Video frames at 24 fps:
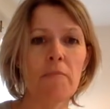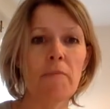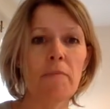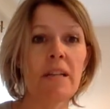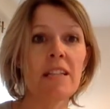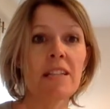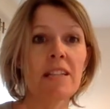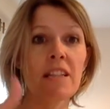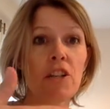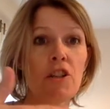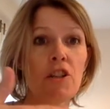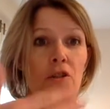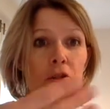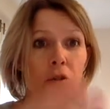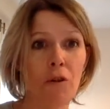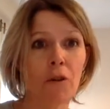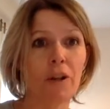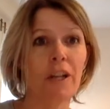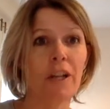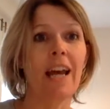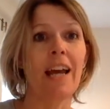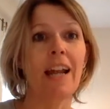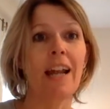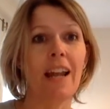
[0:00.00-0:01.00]
means that you're
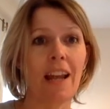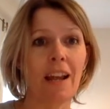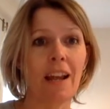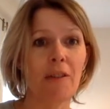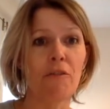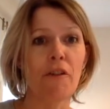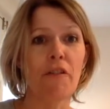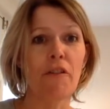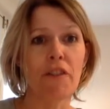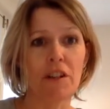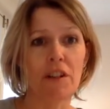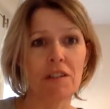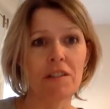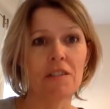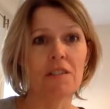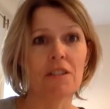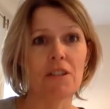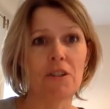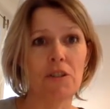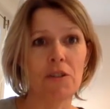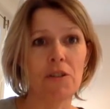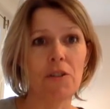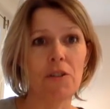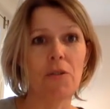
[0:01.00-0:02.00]
getting referrals
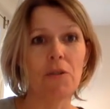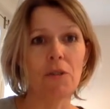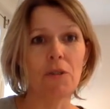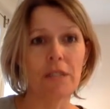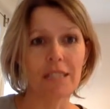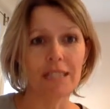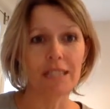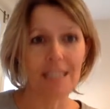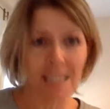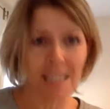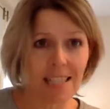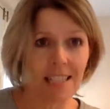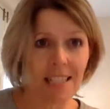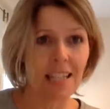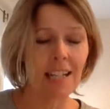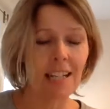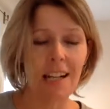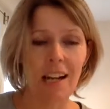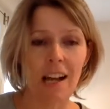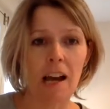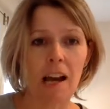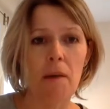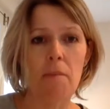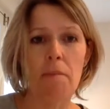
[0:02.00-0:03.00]
through your existing
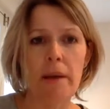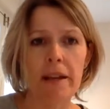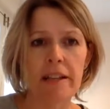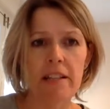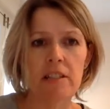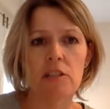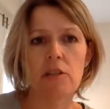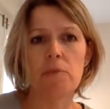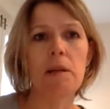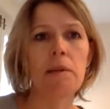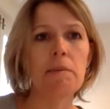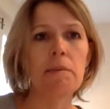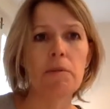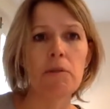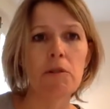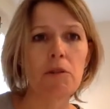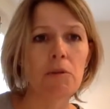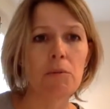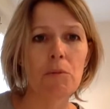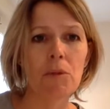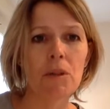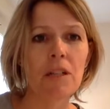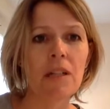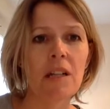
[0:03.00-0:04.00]
client base to people
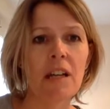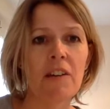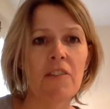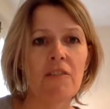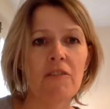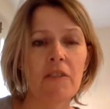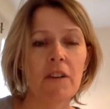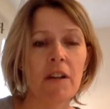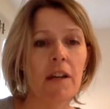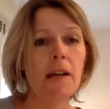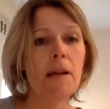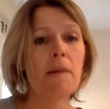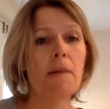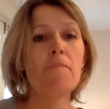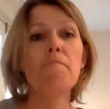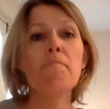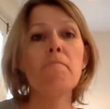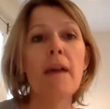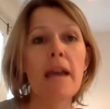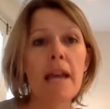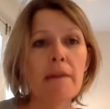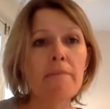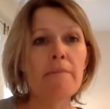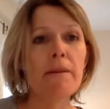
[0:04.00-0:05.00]
you wouldn't have
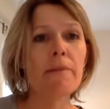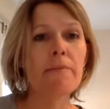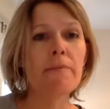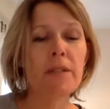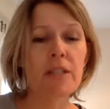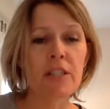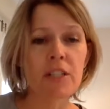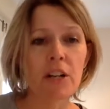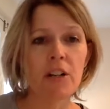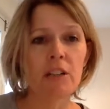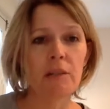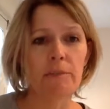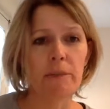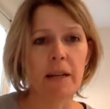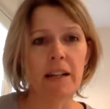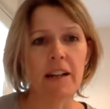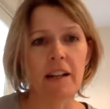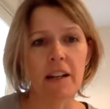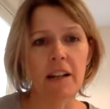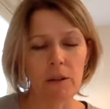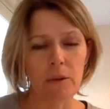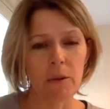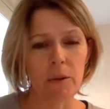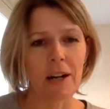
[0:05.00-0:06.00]
maybe been told about
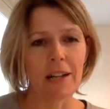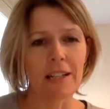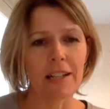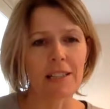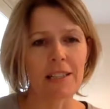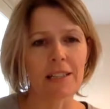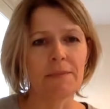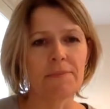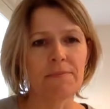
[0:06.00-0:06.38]
otherwise.